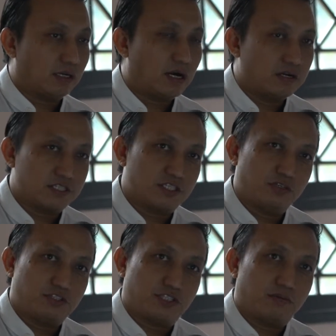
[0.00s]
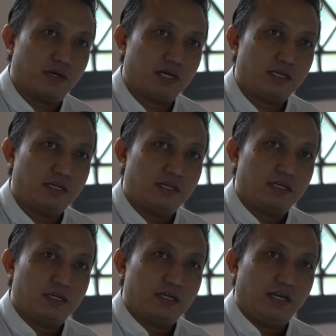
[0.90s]
Constitution, right?
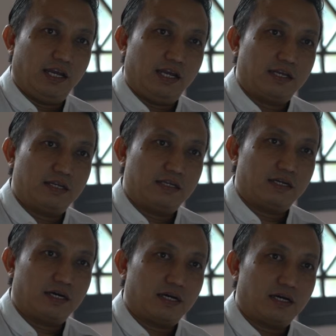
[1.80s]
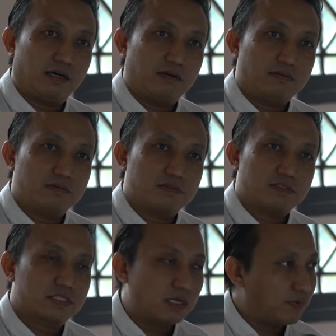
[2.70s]
And
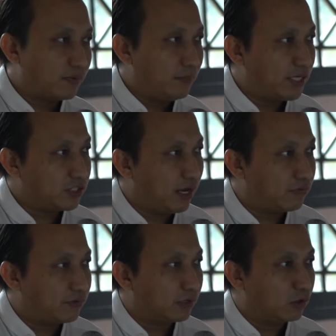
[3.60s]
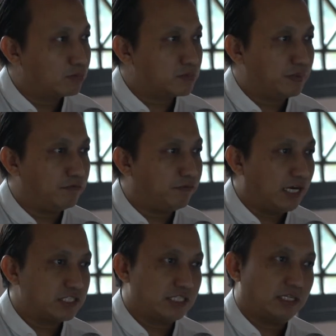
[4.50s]
some of the major ethnic groups have been
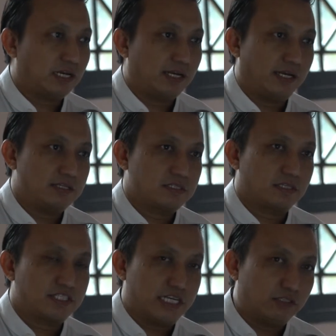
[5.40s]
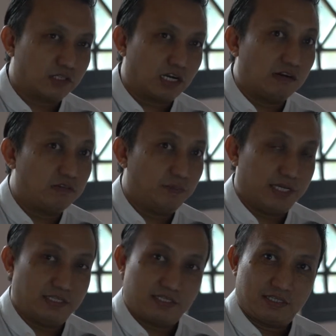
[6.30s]
fighting against the central
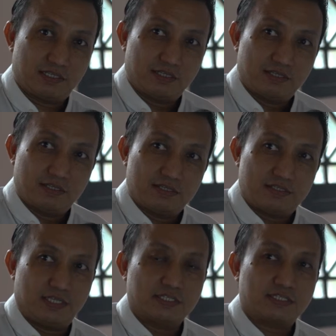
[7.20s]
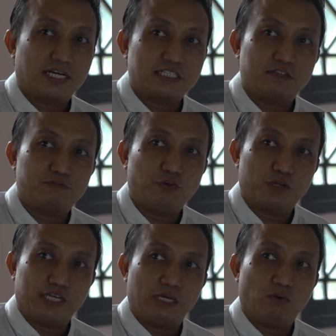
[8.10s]
government since
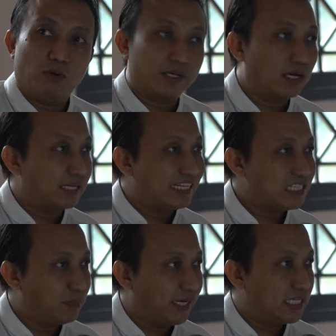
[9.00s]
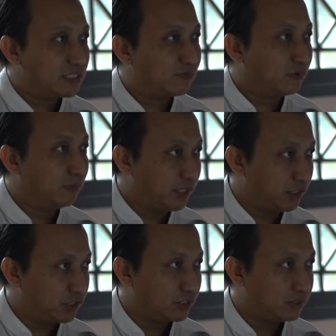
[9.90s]
1948 when we got the independence from the
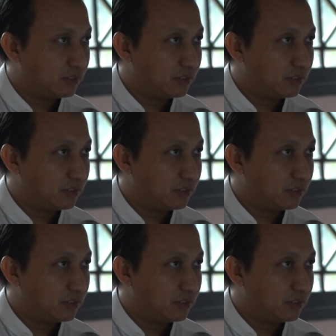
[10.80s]
British.